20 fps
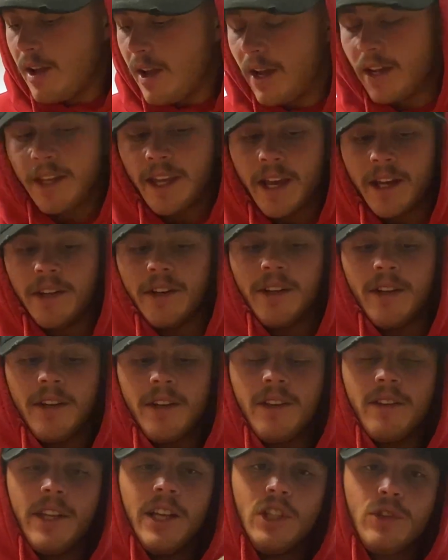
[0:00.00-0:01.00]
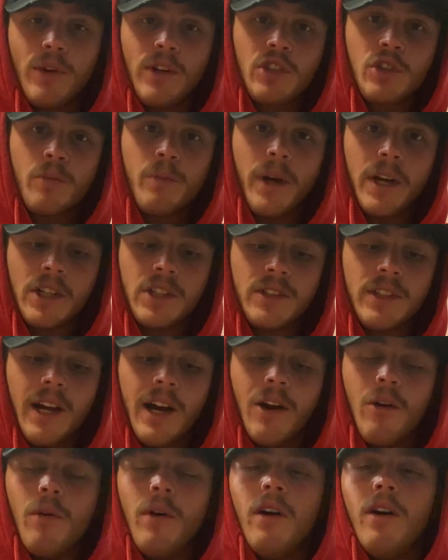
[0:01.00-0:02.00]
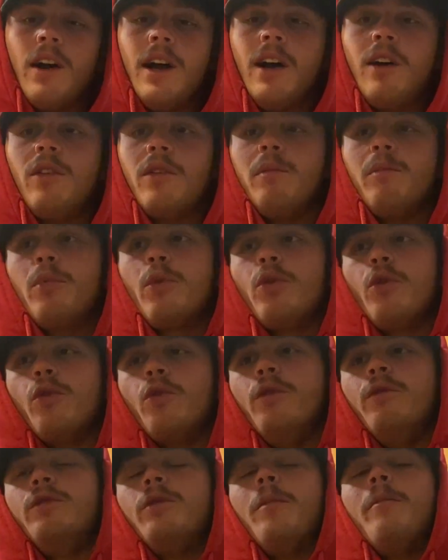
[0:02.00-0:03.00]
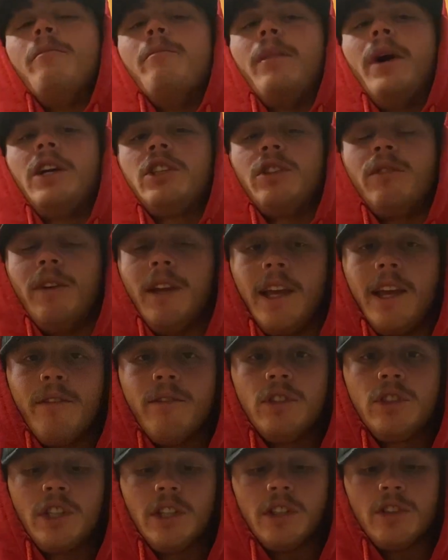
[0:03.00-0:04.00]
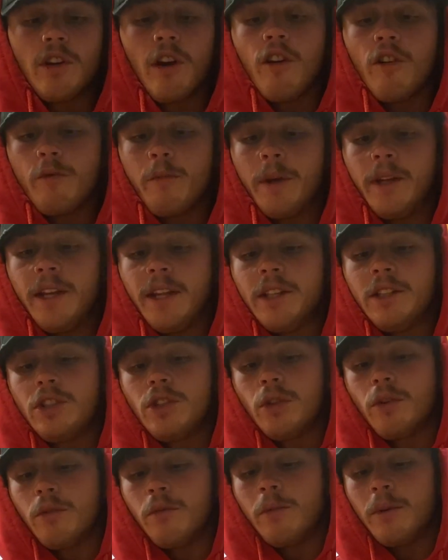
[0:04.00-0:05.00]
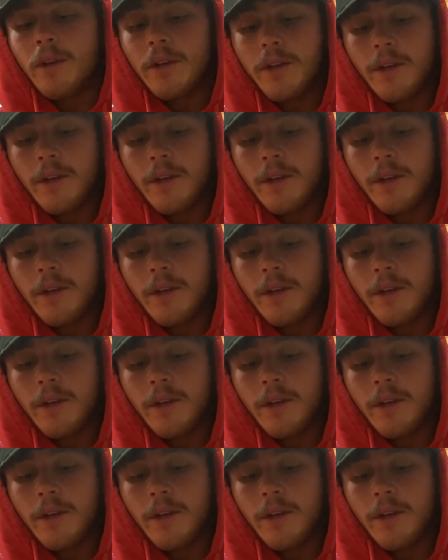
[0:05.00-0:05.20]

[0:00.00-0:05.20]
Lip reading: Again, these ration packs now have improved massively, even since I've been into.